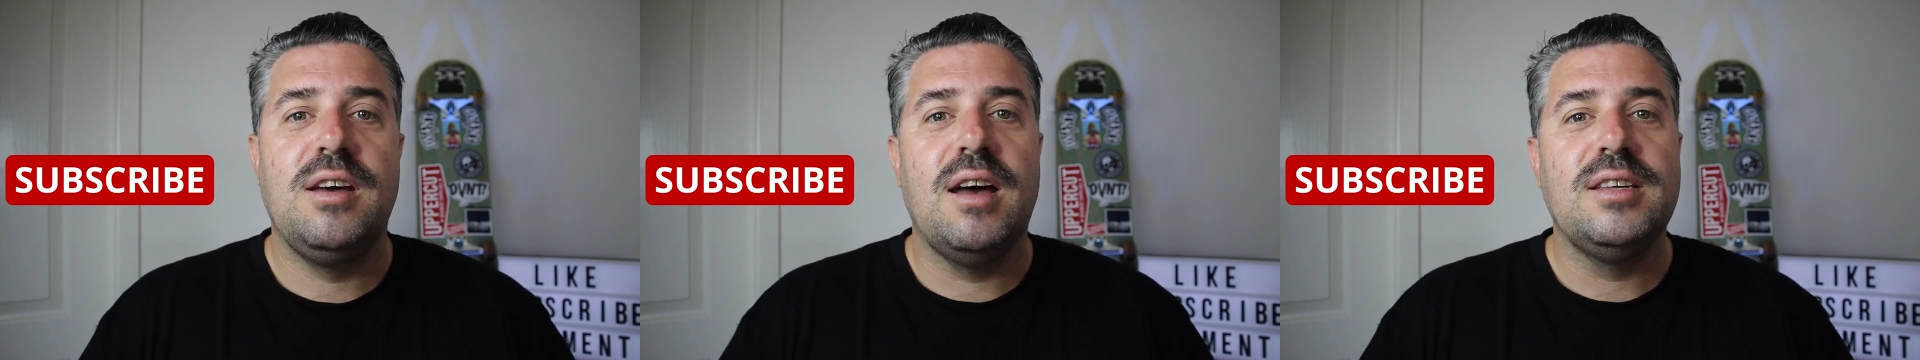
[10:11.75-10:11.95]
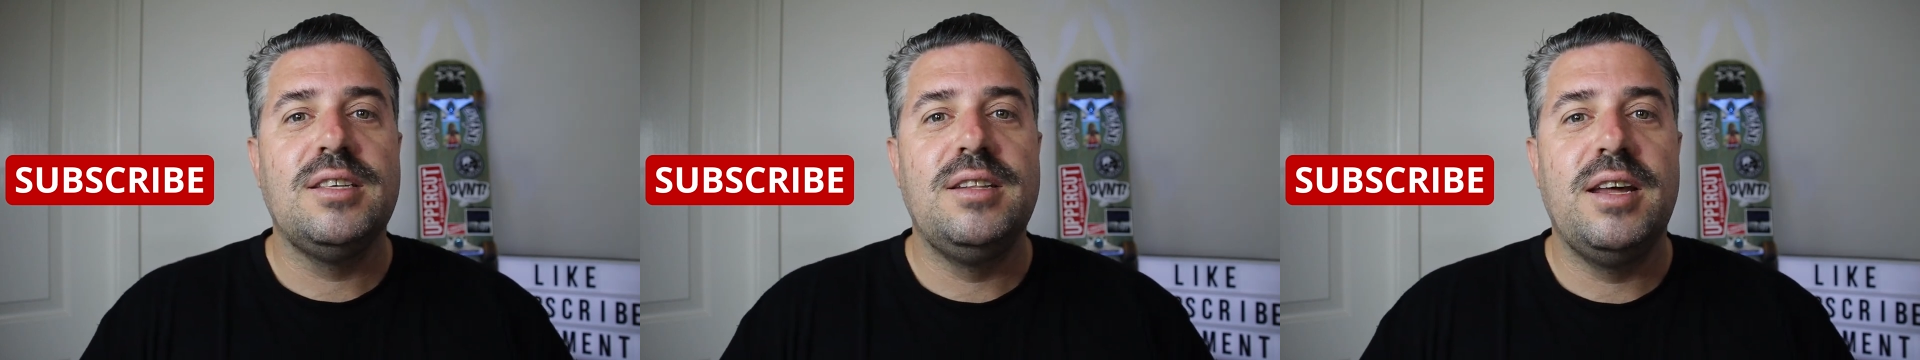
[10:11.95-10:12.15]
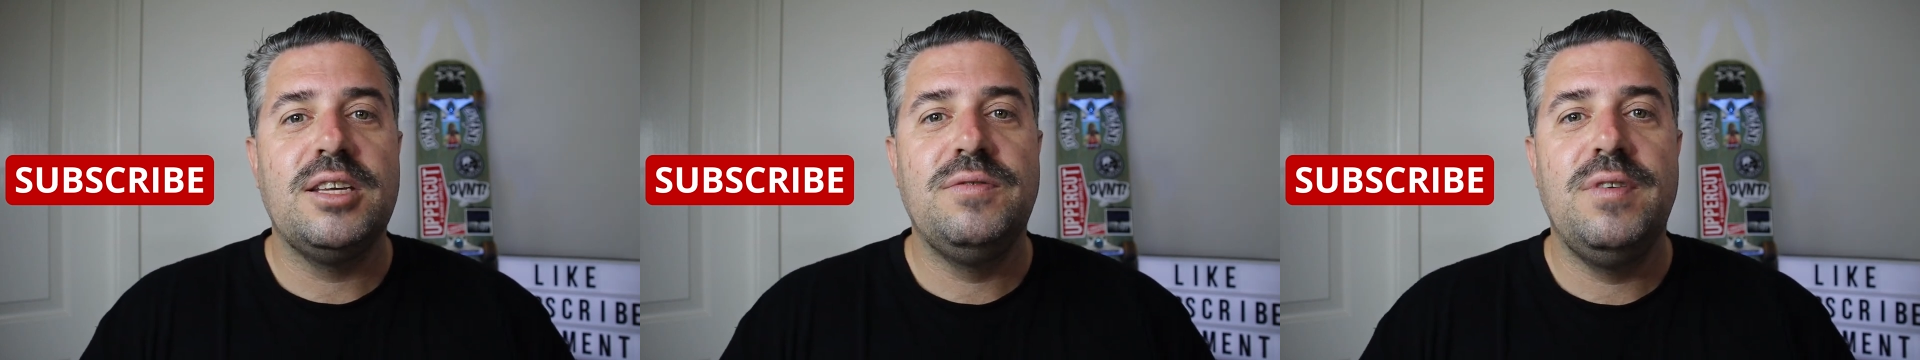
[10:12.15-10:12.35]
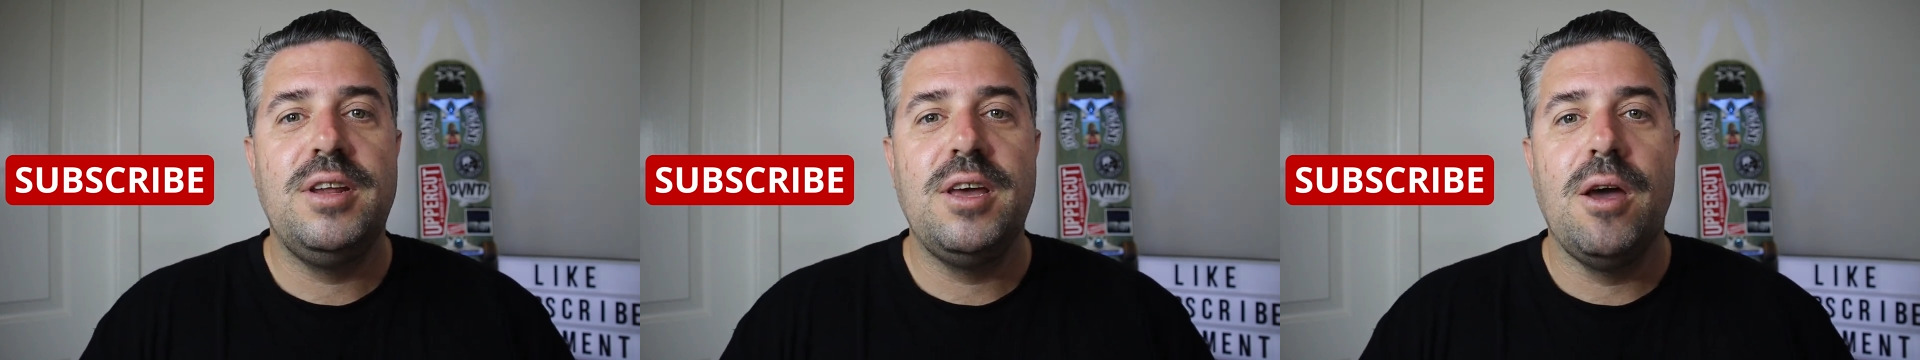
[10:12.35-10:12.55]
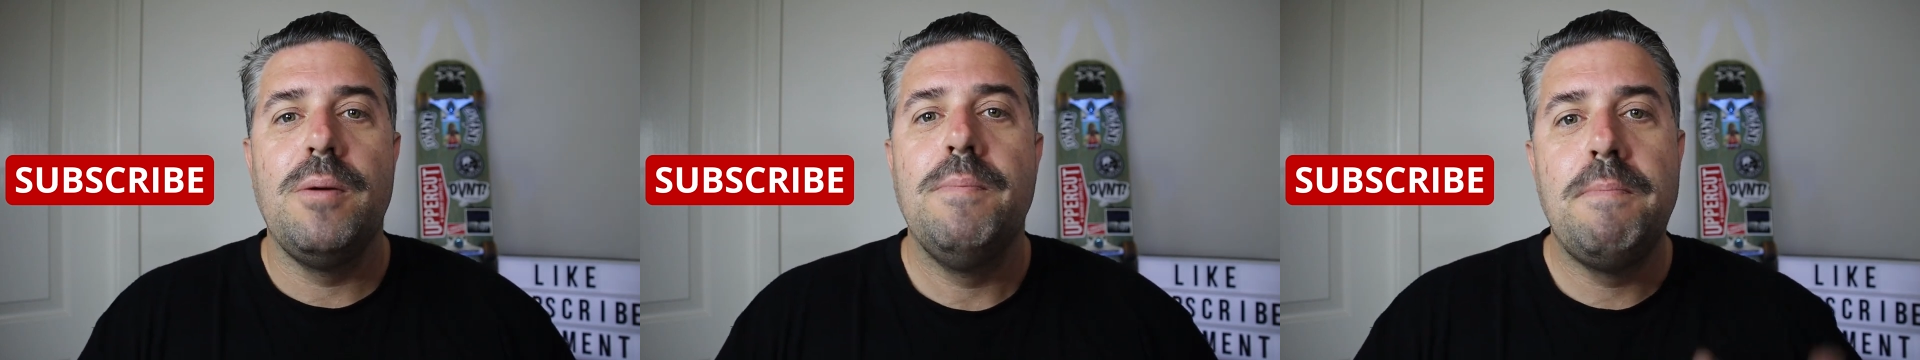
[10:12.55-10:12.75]
guys in the next
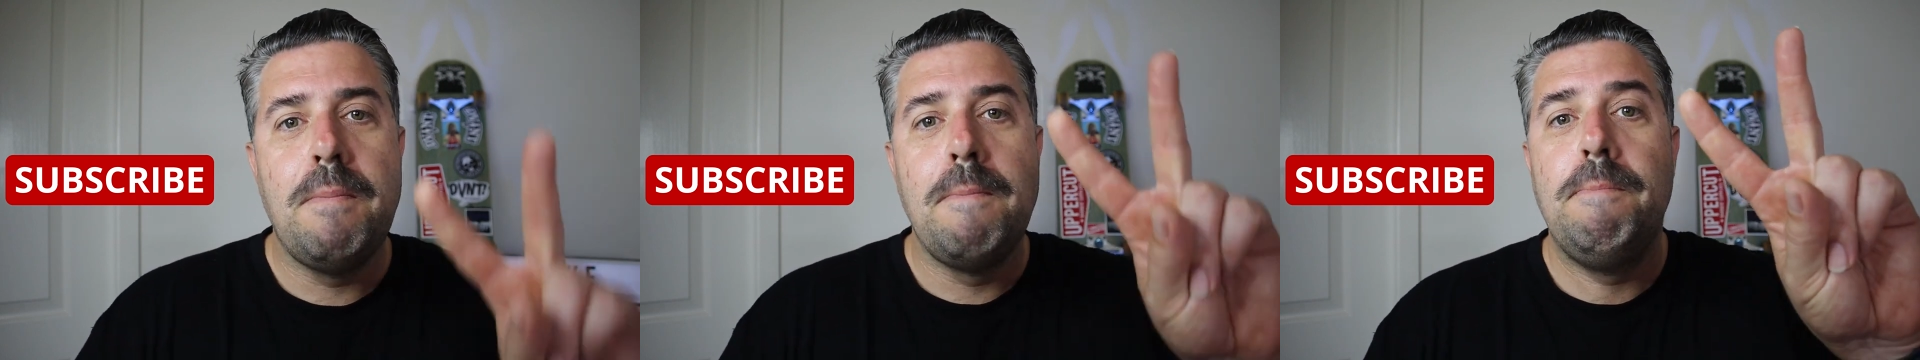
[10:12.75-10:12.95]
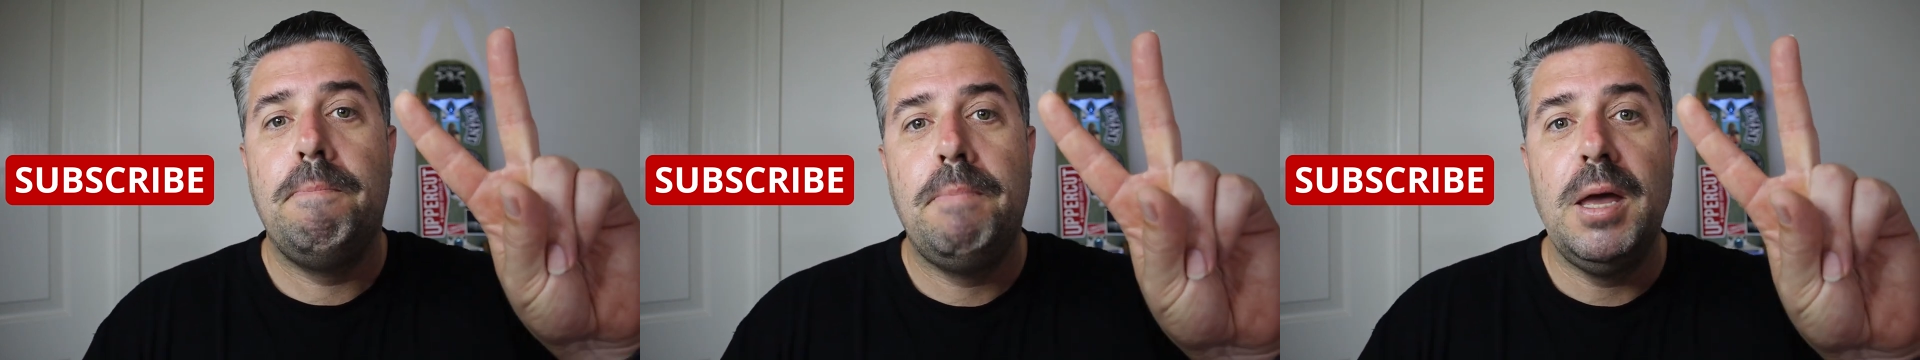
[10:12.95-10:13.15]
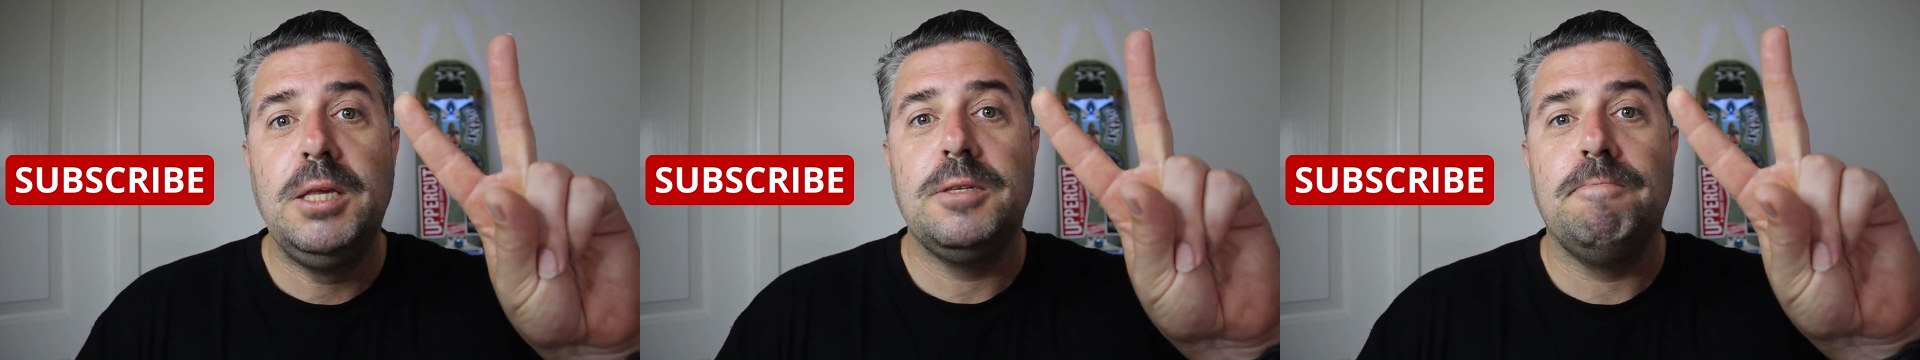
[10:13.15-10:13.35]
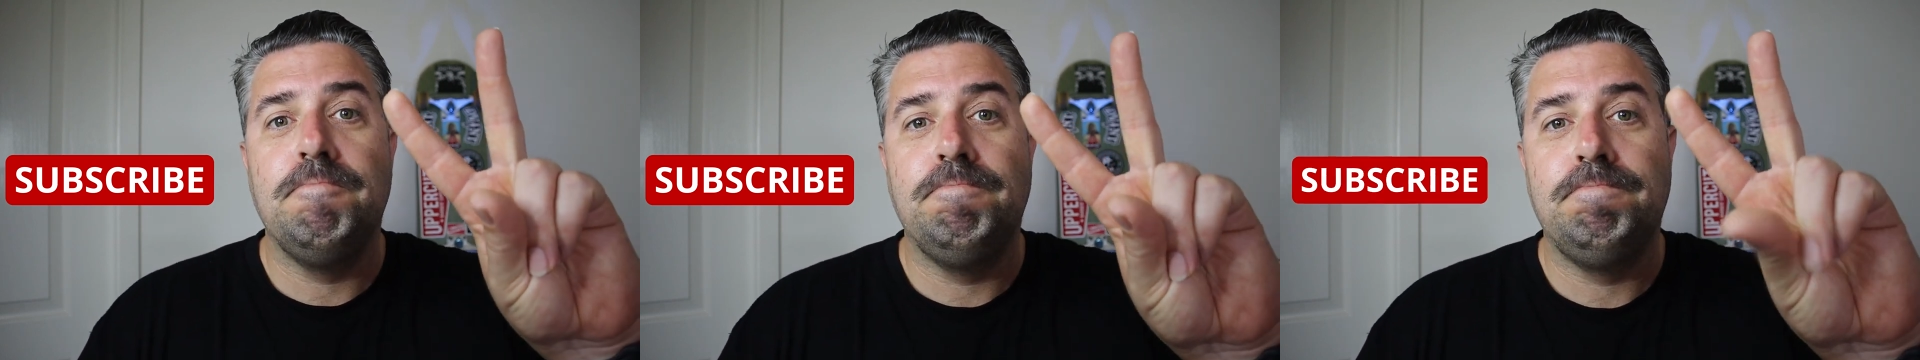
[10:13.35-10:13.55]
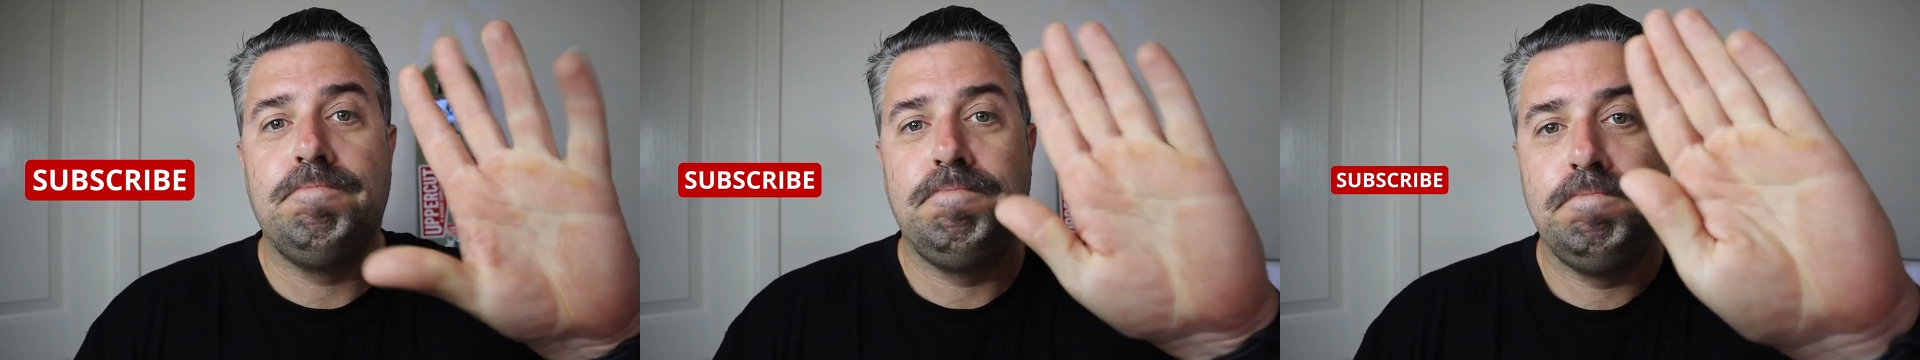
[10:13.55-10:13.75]
video.
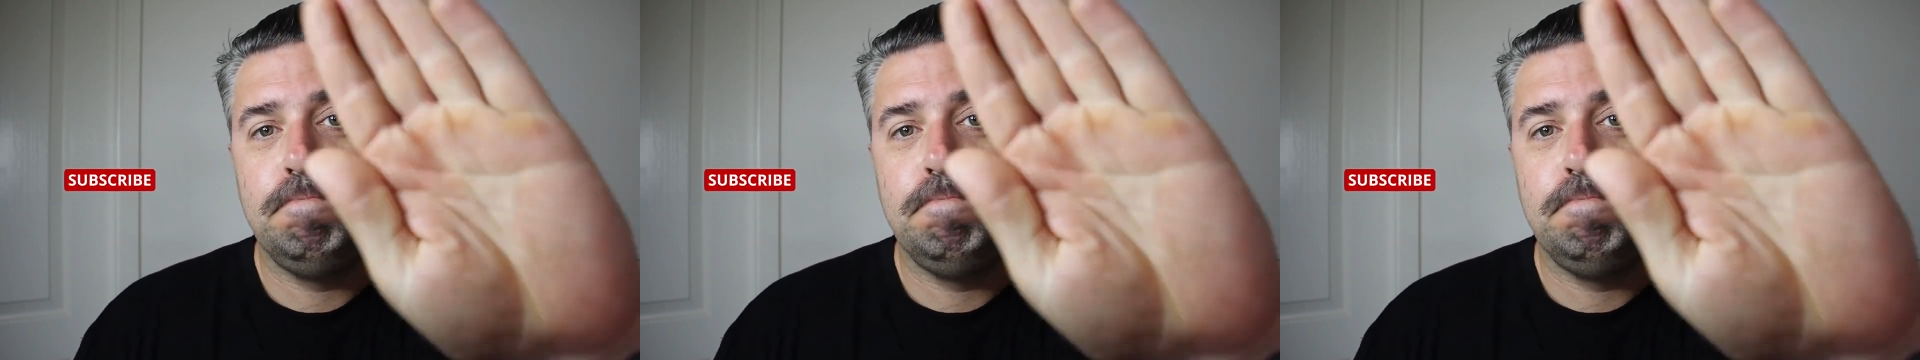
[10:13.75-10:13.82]
Peace.